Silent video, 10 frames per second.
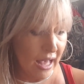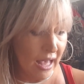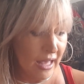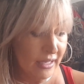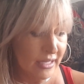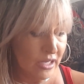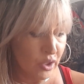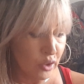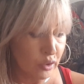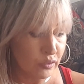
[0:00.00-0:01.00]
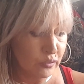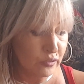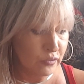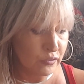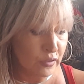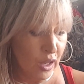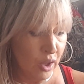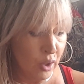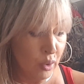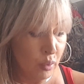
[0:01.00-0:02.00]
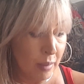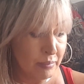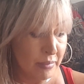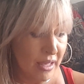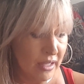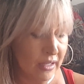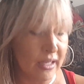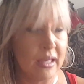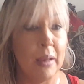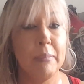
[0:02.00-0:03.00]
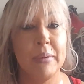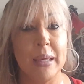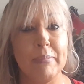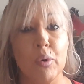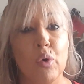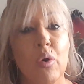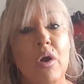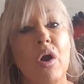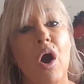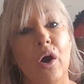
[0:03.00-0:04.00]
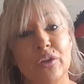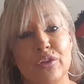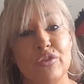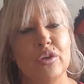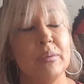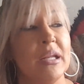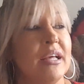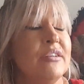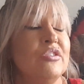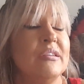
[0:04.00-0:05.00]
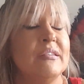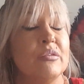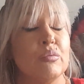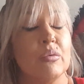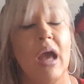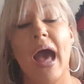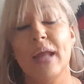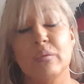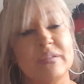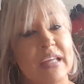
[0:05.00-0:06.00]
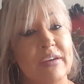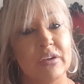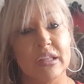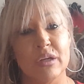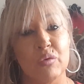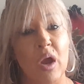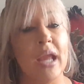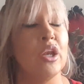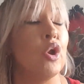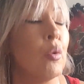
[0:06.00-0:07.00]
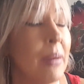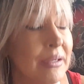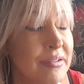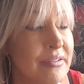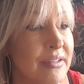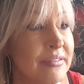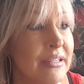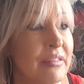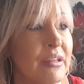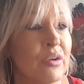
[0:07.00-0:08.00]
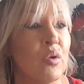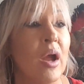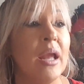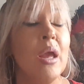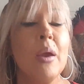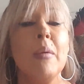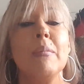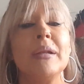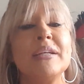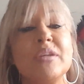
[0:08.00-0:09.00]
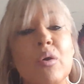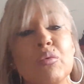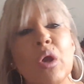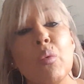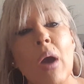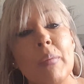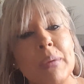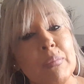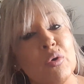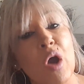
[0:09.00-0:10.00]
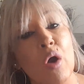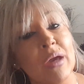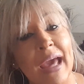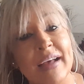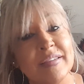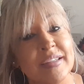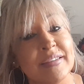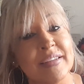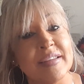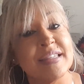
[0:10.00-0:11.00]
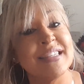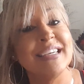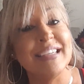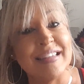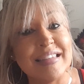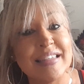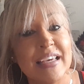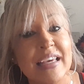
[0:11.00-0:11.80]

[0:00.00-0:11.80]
I hear so many people on YouTube. And it's just I don't say everything right. Nobody says anything right. But I don't know why people call Cassis Cassis.